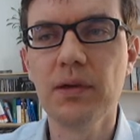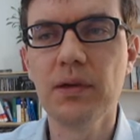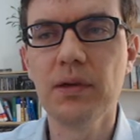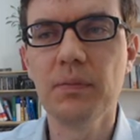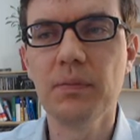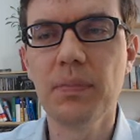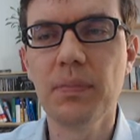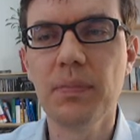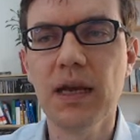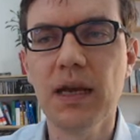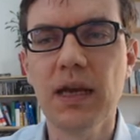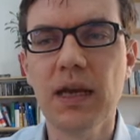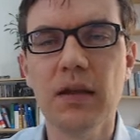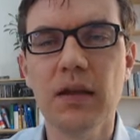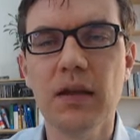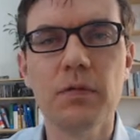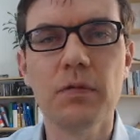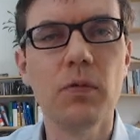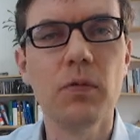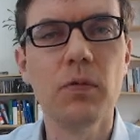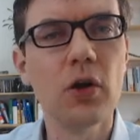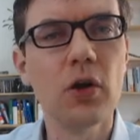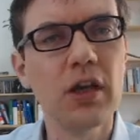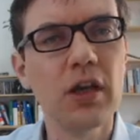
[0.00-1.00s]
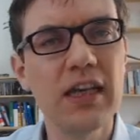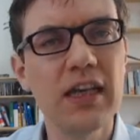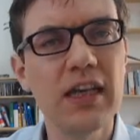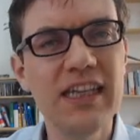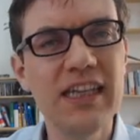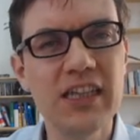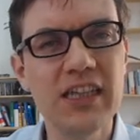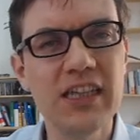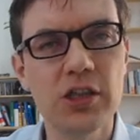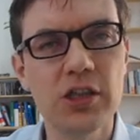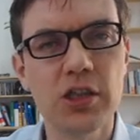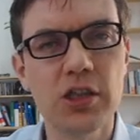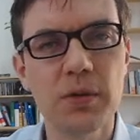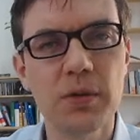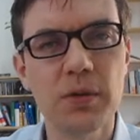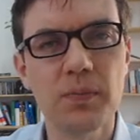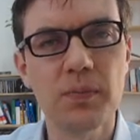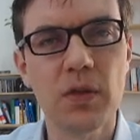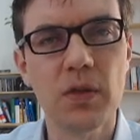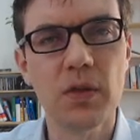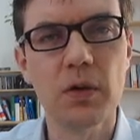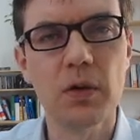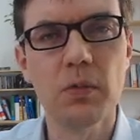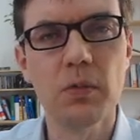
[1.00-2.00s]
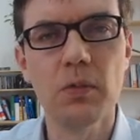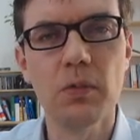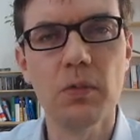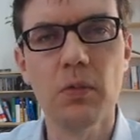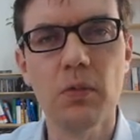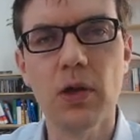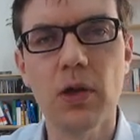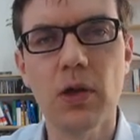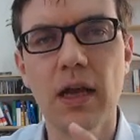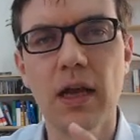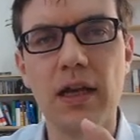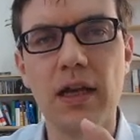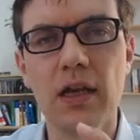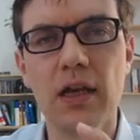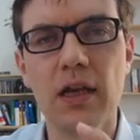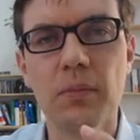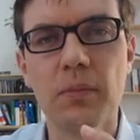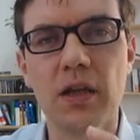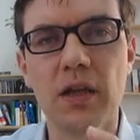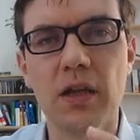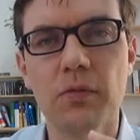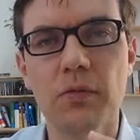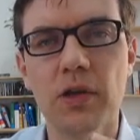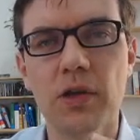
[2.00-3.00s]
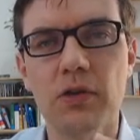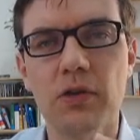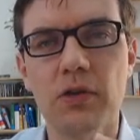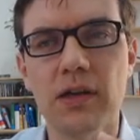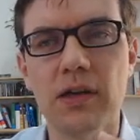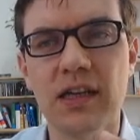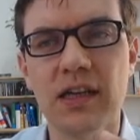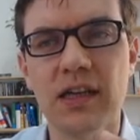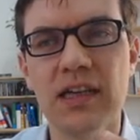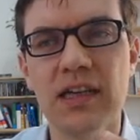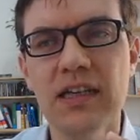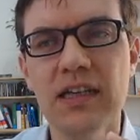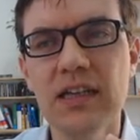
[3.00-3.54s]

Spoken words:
pack as one each, one item that we track.